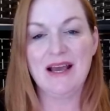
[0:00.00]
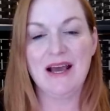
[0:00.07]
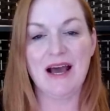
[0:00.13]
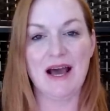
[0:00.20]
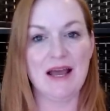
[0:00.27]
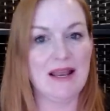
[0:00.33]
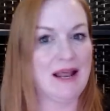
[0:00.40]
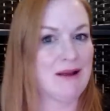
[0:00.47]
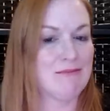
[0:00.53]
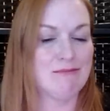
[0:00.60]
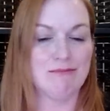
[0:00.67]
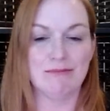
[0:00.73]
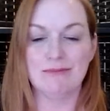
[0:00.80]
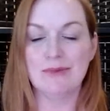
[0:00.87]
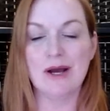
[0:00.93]
I had
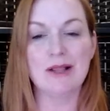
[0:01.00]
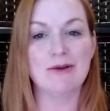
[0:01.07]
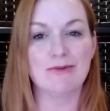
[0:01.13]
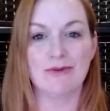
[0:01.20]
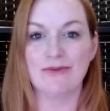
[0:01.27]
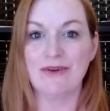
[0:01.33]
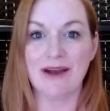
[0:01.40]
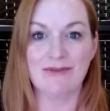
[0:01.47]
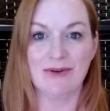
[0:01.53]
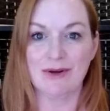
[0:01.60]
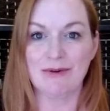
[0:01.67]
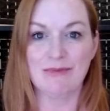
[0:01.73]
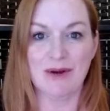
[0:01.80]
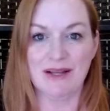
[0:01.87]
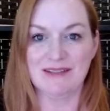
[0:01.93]
well over
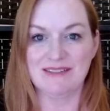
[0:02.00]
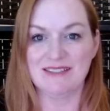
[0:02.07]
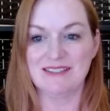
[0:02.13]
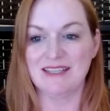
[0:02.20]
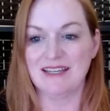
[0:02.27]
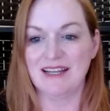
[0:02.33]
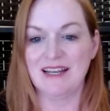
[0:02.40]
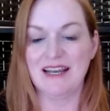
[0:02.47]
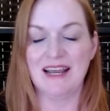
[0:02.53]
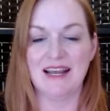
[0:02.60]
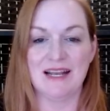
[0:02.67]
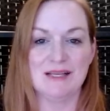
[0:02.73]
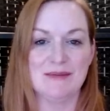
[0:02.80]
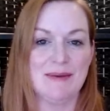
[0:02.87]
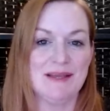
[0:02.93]
500 buttons in it and
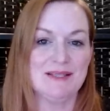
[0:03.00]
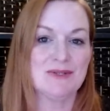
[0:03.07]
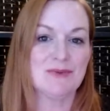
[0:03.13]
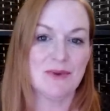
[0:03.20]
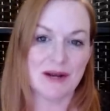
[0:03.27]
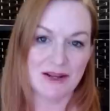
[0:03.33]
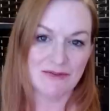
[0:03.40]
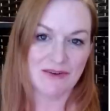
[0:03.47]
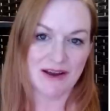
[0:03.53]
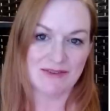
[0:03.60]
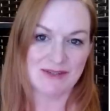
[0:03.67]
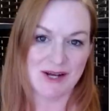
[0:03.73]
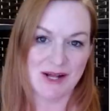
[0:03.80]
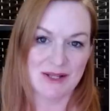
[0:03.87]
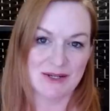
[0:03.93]
I paid
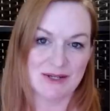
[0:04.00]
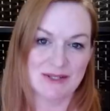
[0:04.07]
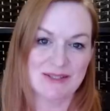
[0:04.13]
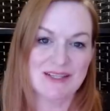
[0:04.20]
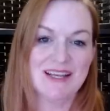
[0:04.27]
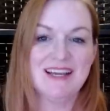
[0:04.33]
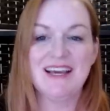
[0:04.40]
$25